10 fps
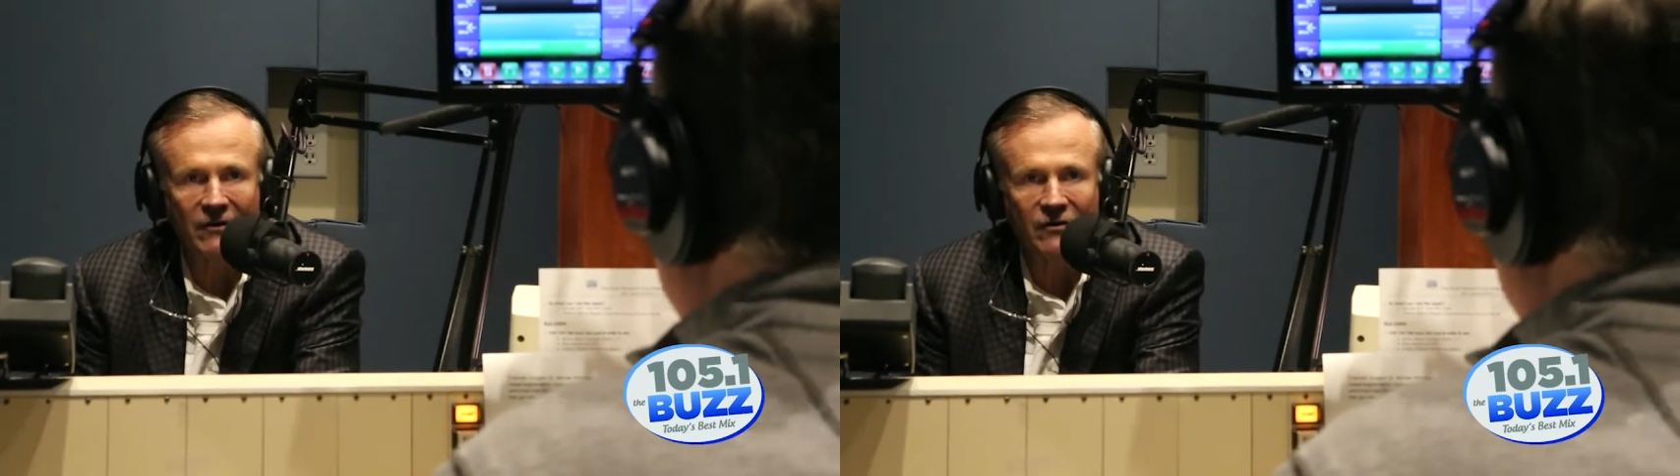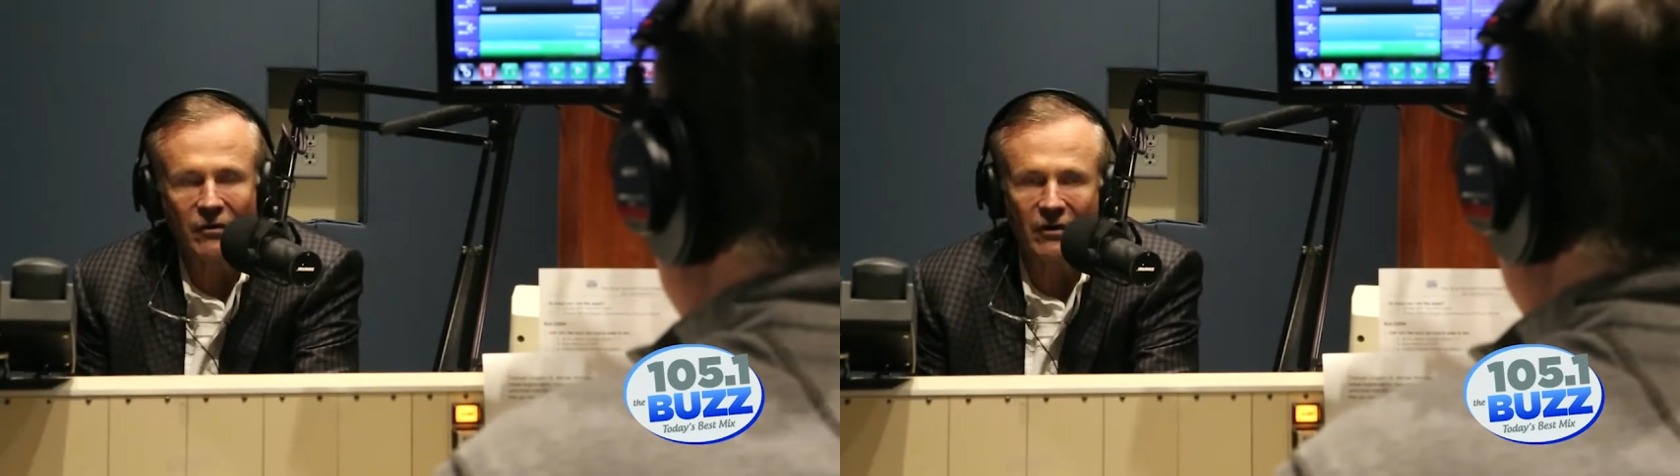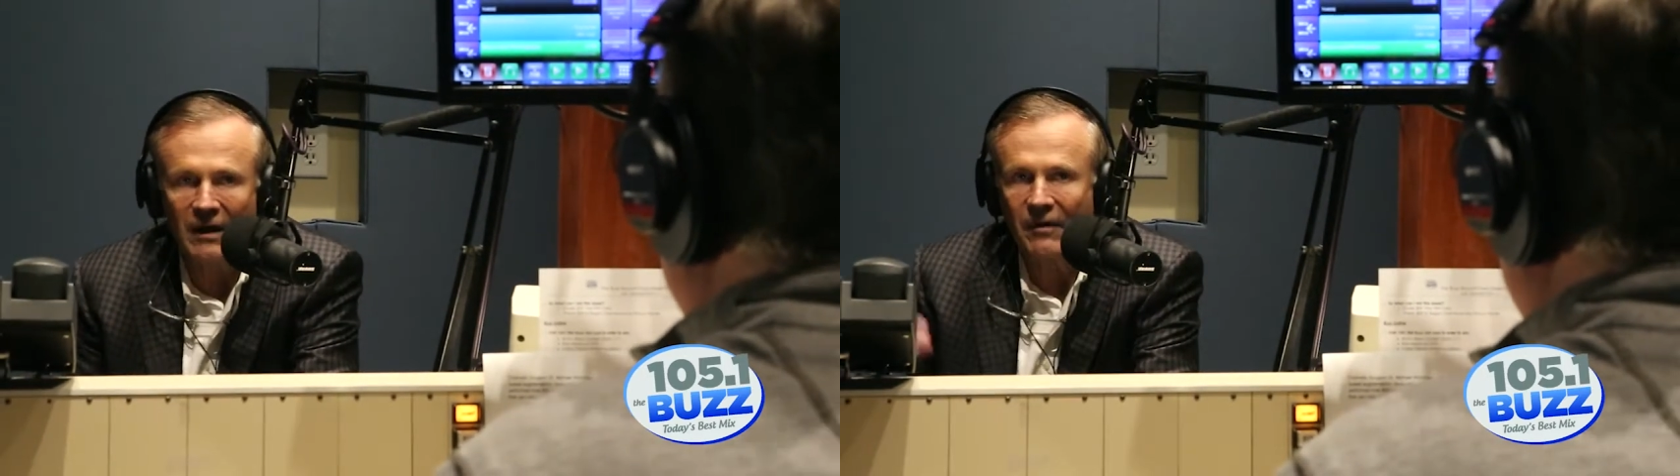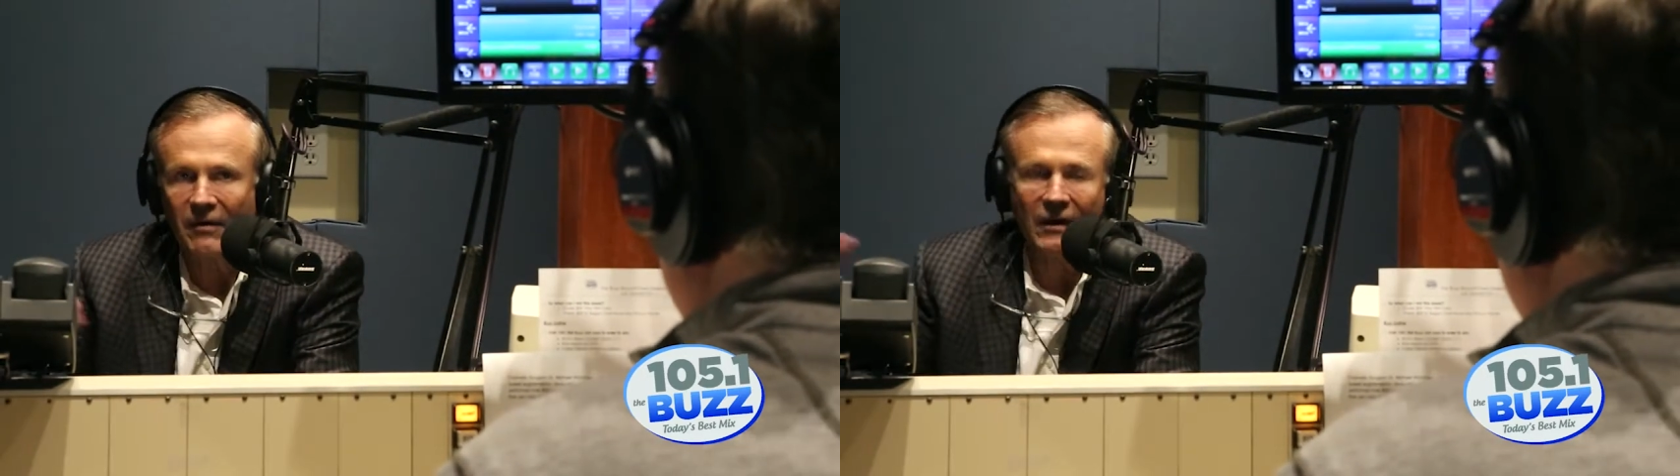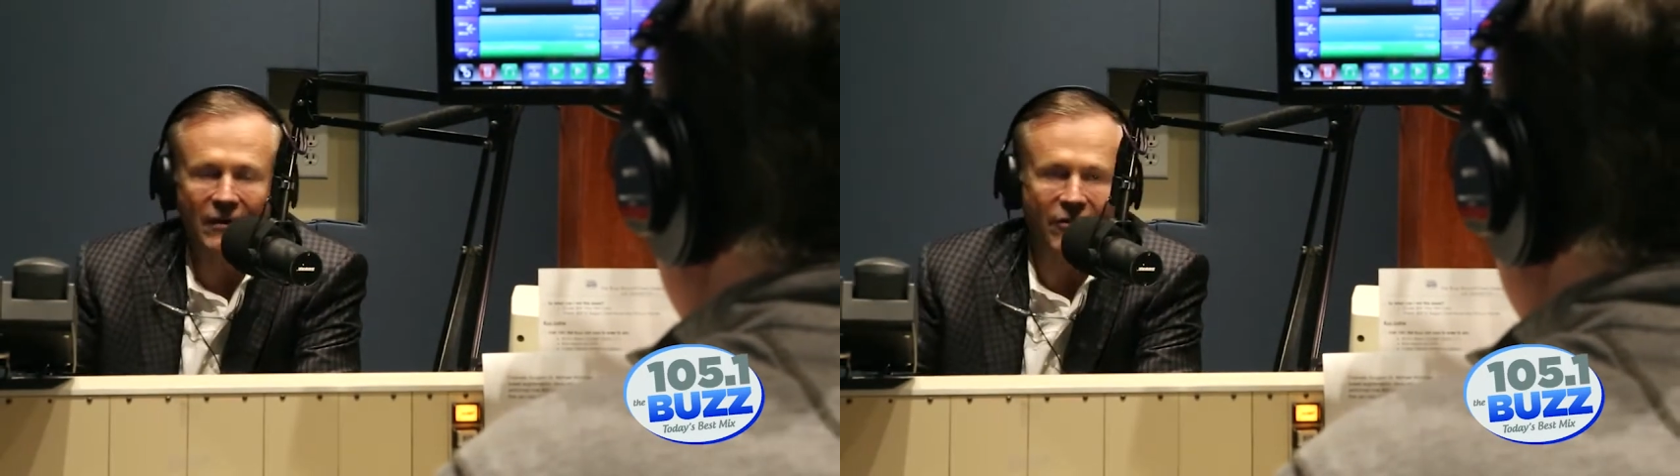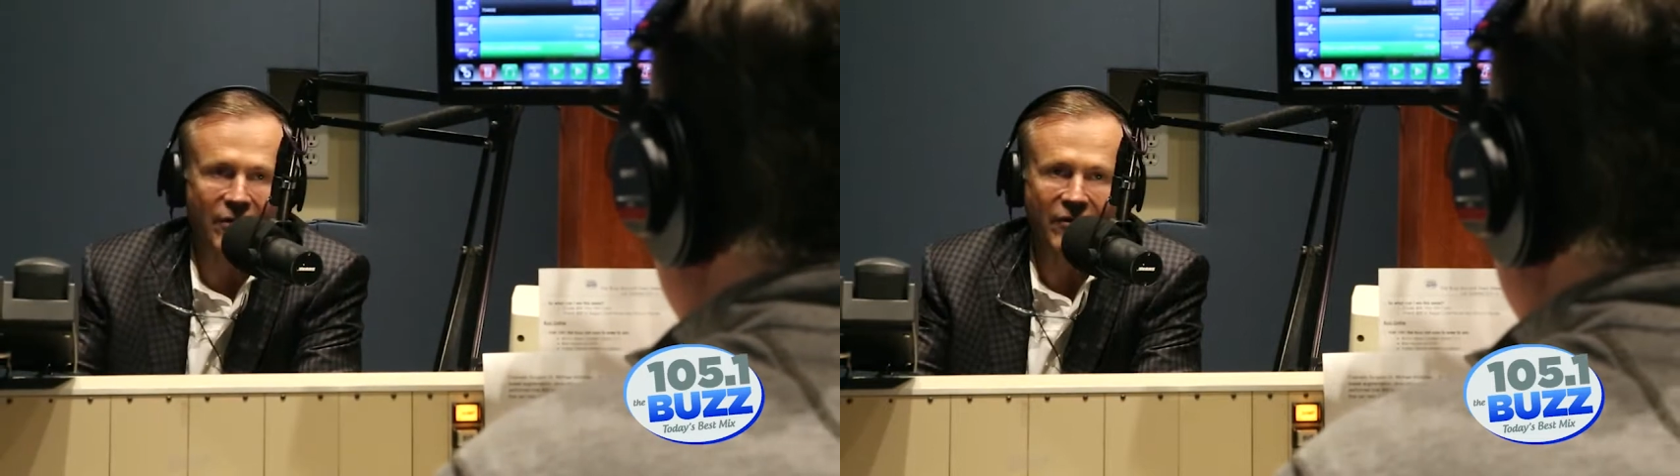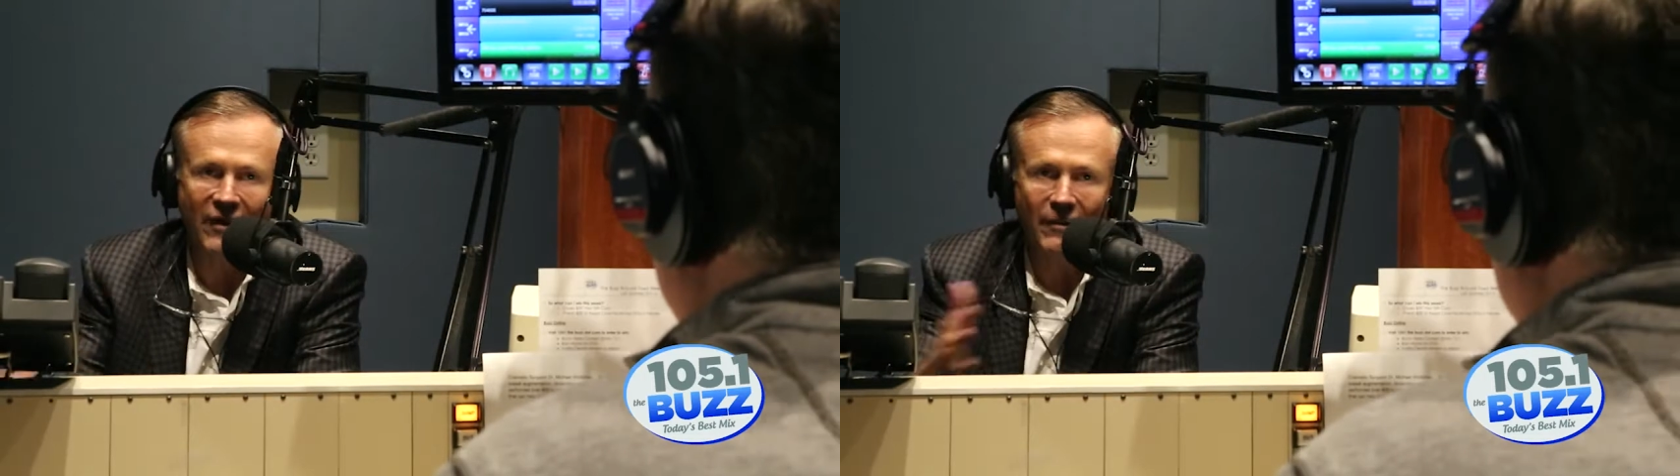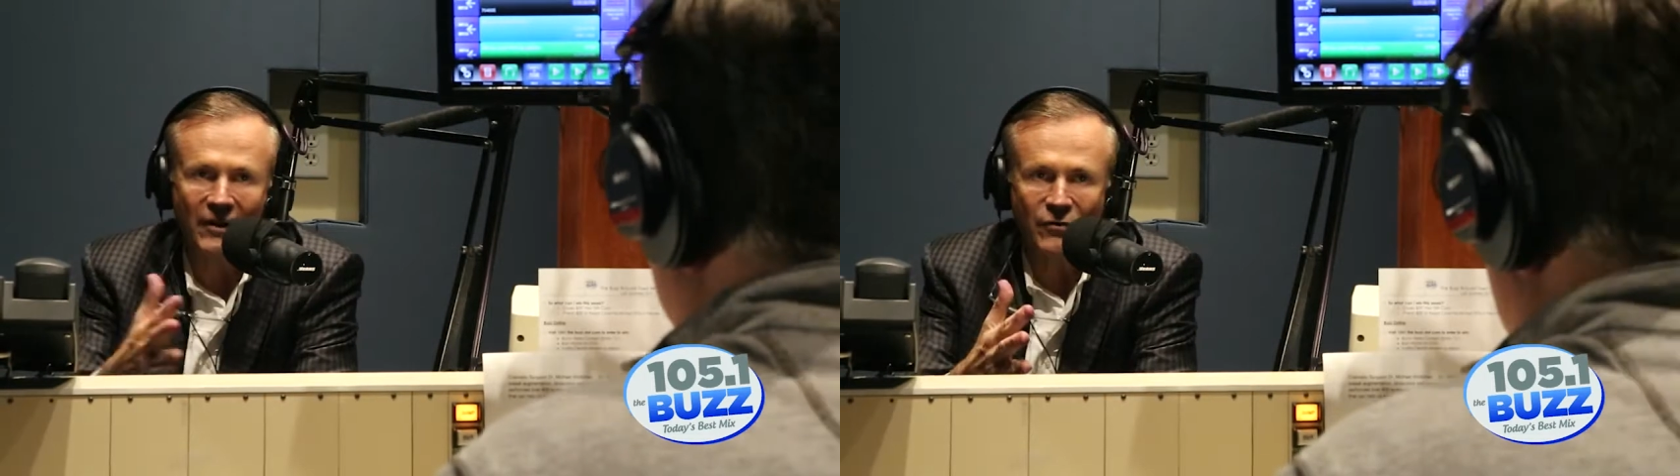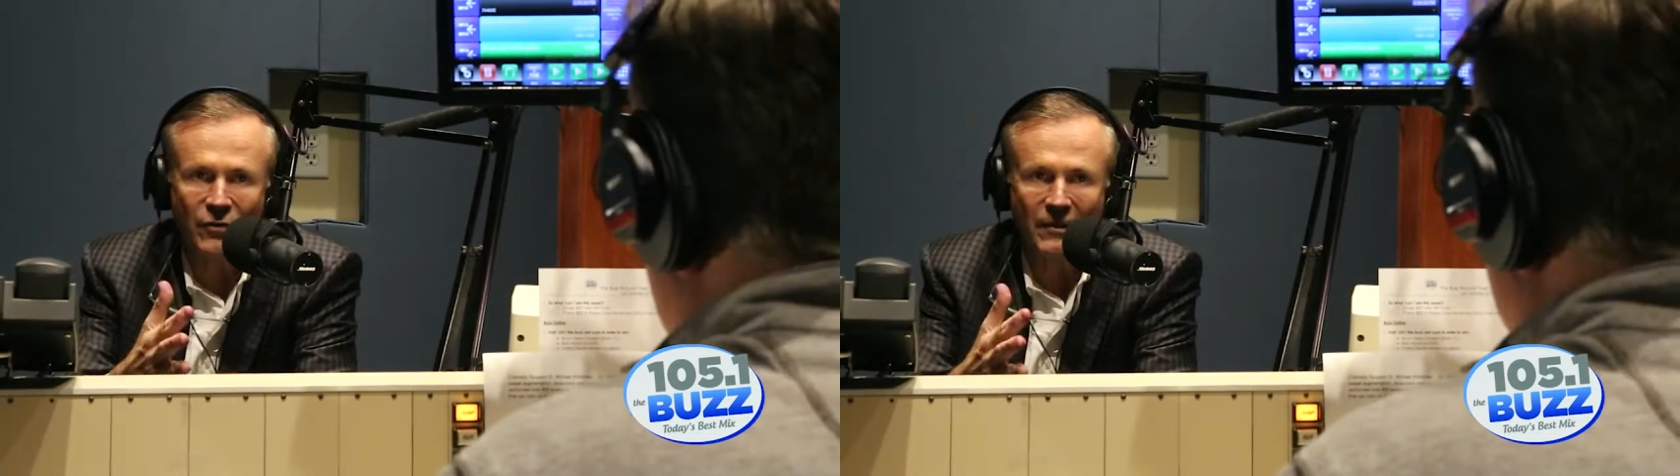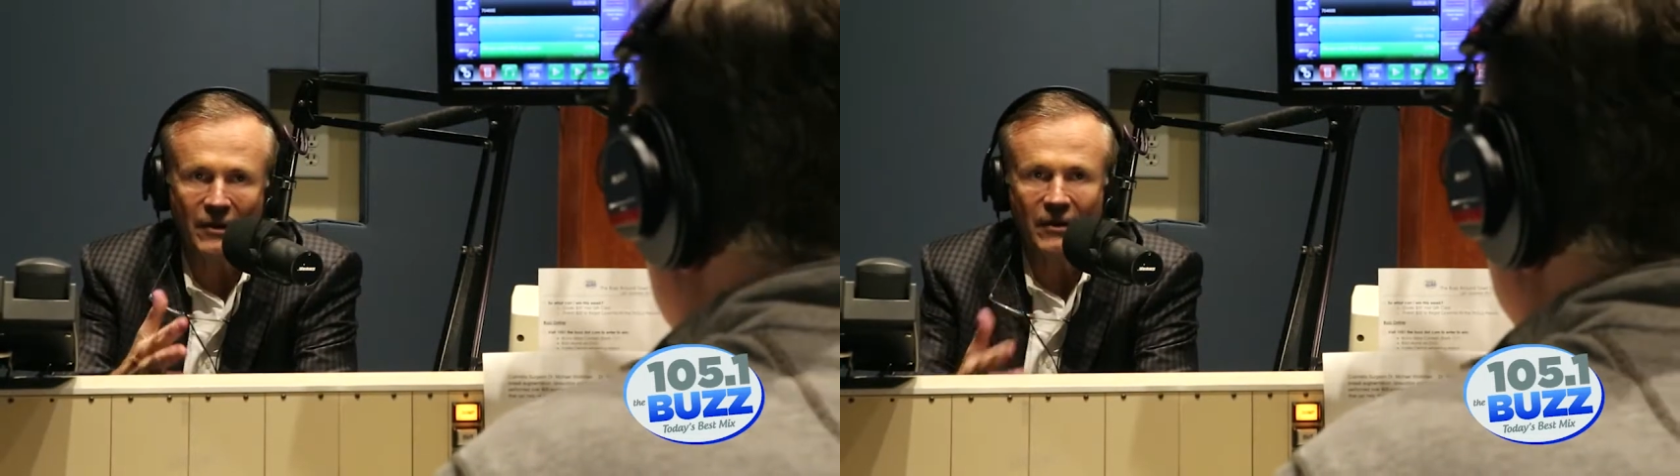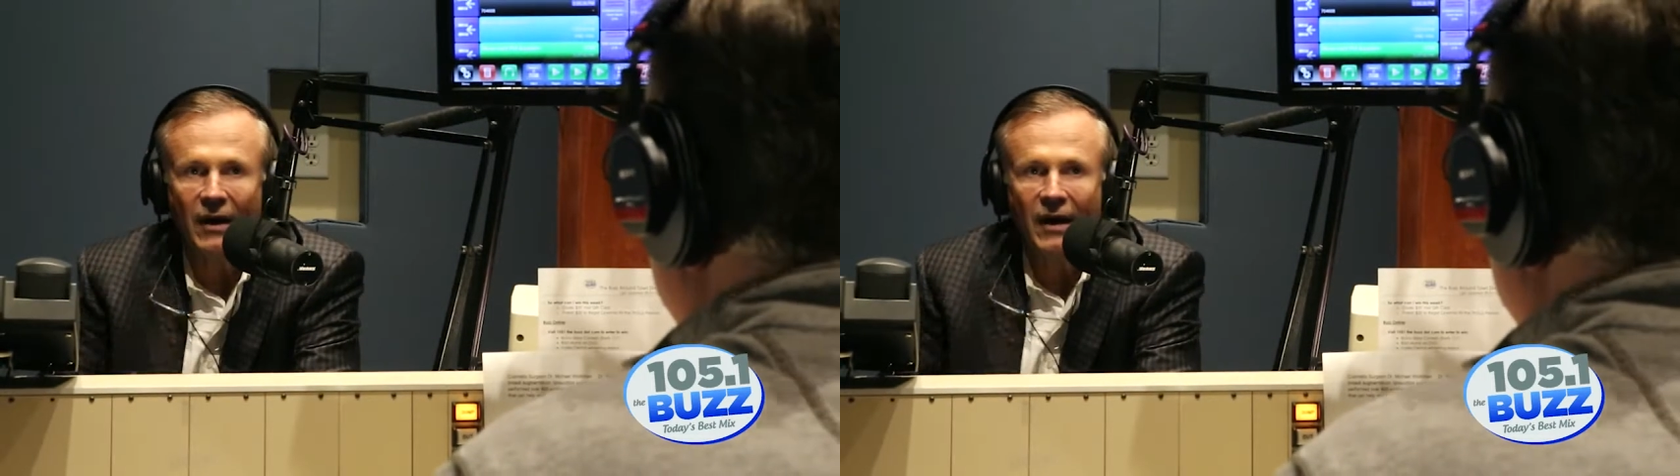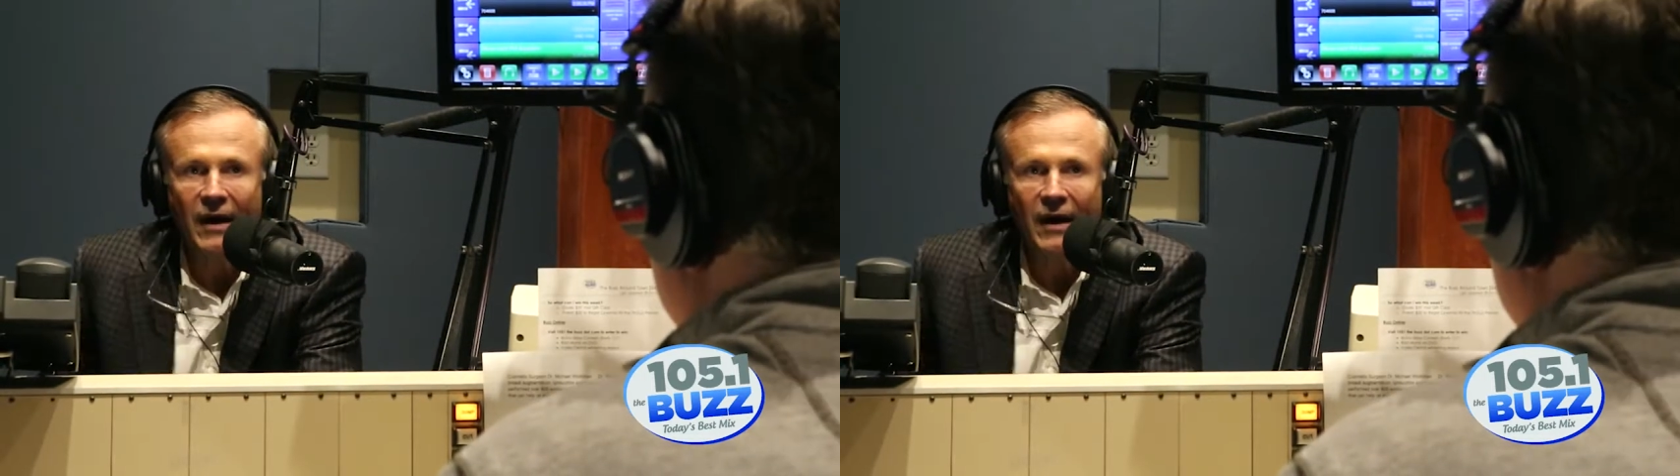So you can come in a 35-minute treatment